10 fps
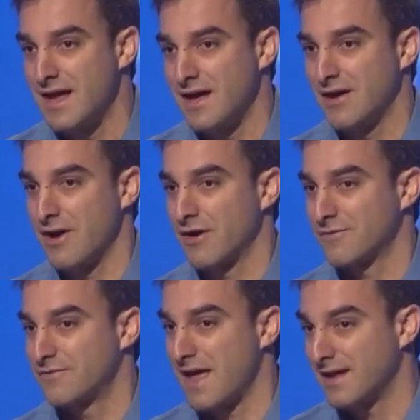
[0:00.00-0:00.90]
are
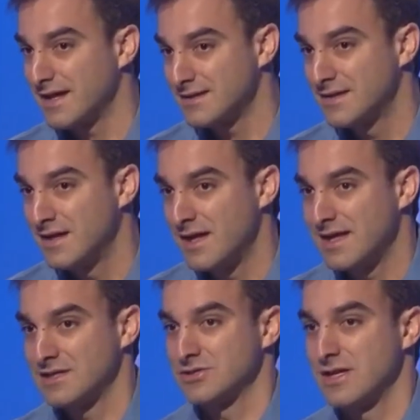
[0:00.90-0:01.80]
failing
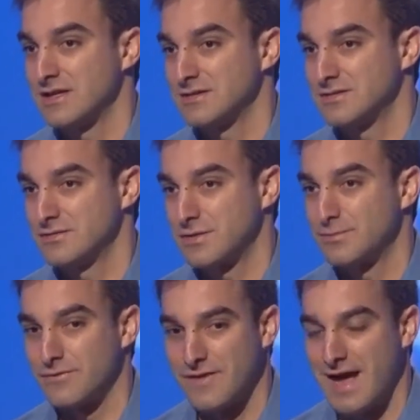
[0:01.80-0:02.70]
to
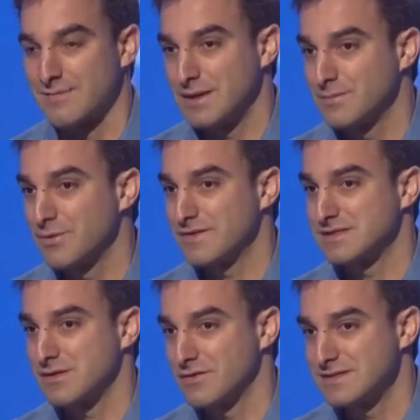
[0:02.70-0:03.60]
provide people with the
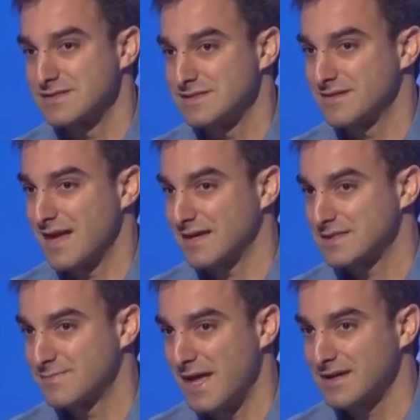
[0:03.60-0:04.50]
services that they
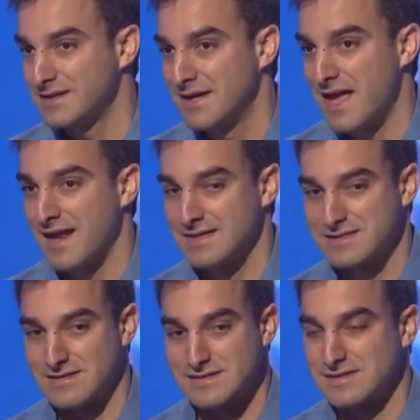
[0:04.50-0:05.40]
expect. And I
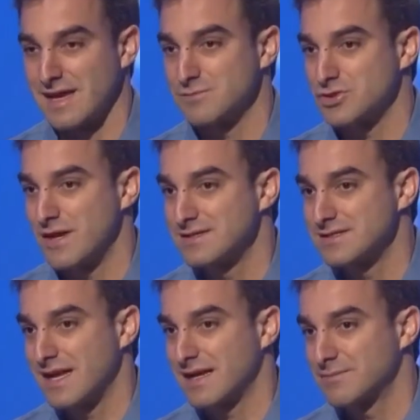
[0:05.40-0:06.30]
see the same trends
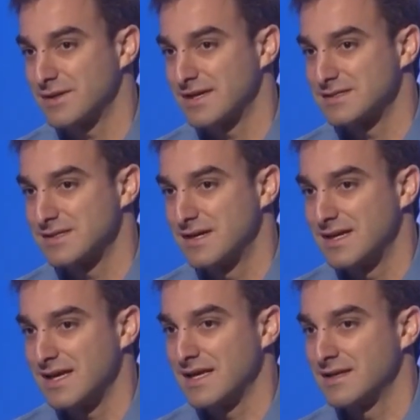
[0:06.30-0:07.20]
taking place
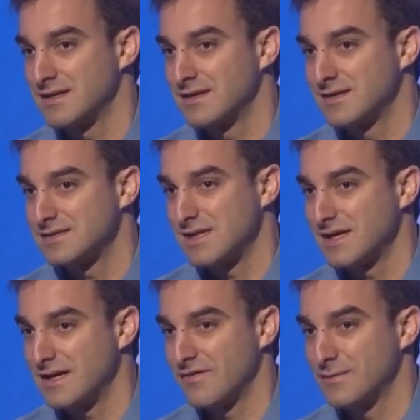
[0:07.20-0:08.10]
in
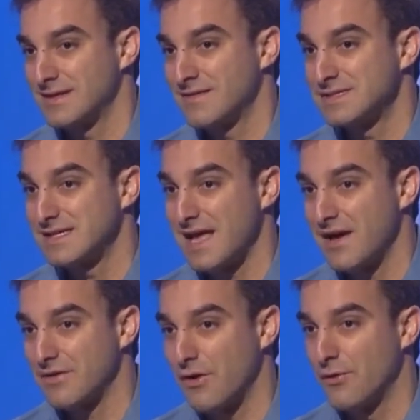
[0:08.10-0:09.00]
city government. And I've seen
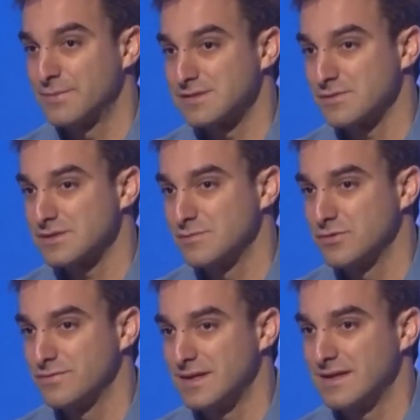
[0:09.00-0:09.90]
how the open source
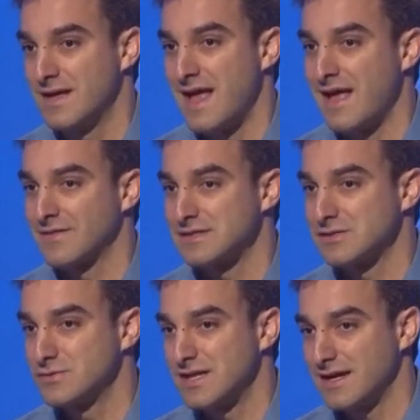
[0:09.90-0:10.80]
movement and these
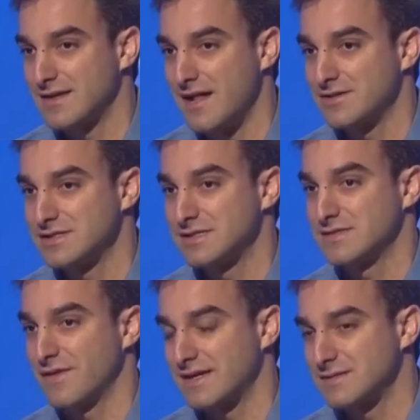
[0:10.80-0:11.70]
new technologies,
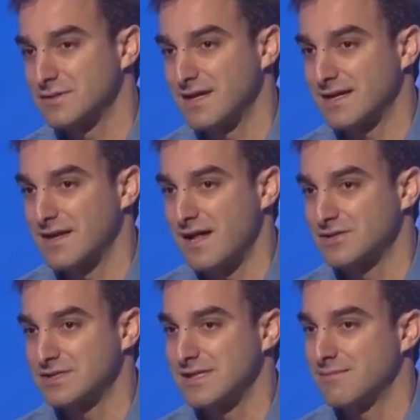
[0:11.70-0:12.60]
these flexible
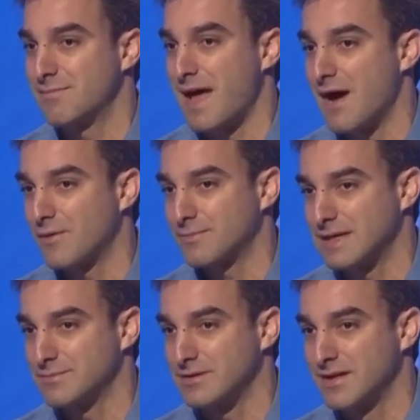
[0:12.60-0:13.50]
technologies that empower
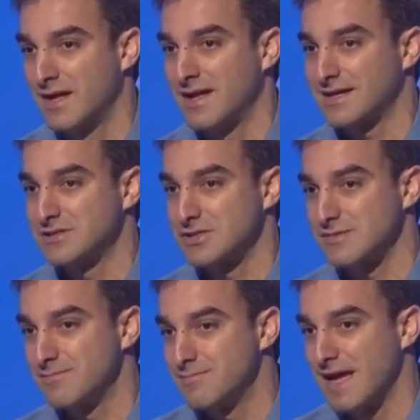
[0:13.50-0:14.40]
people, can
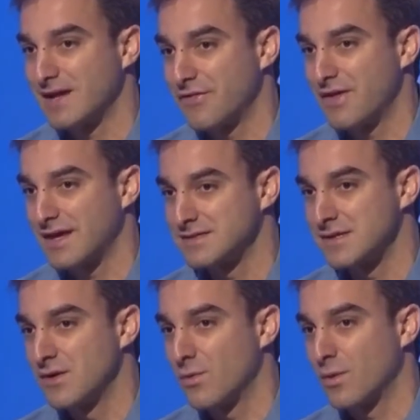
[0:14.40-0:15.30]
just make things
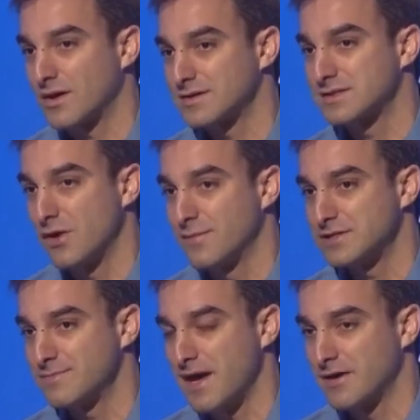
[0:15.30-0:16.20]
work so
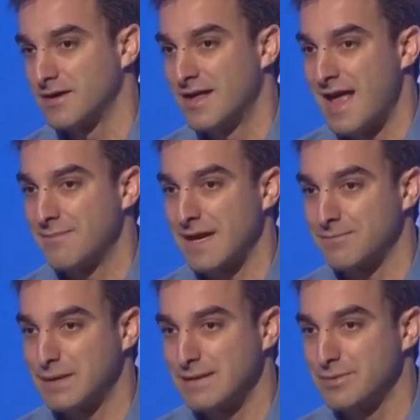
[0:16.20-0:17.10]
much better and
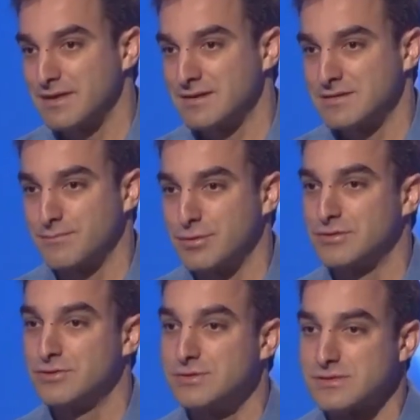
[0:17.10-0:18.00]
make people into
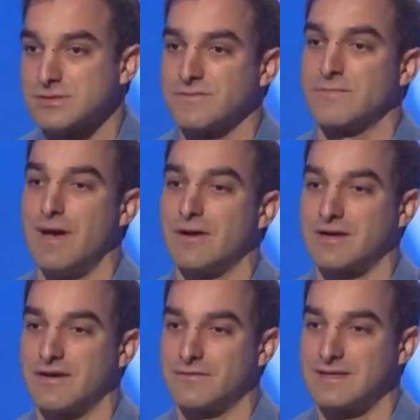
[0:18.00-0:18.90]
producers of a better
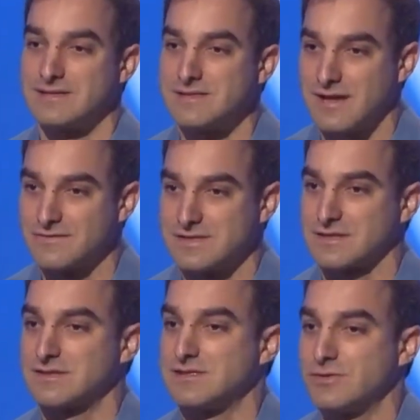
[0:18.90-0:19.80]
government instead of just
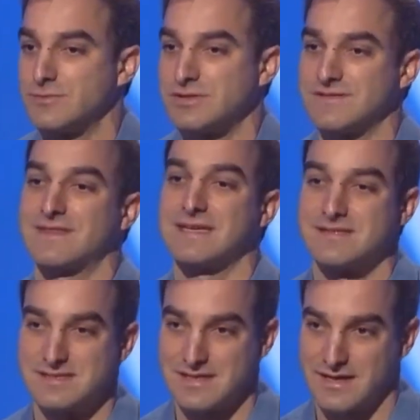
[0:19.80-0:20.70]
consumers of the
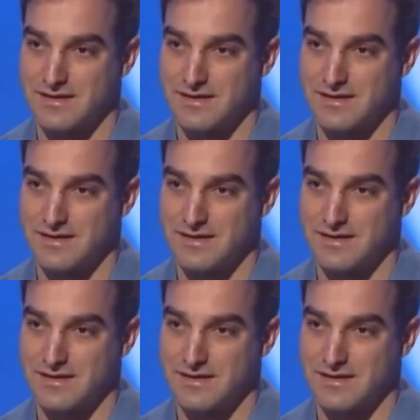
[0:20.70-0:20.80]
existing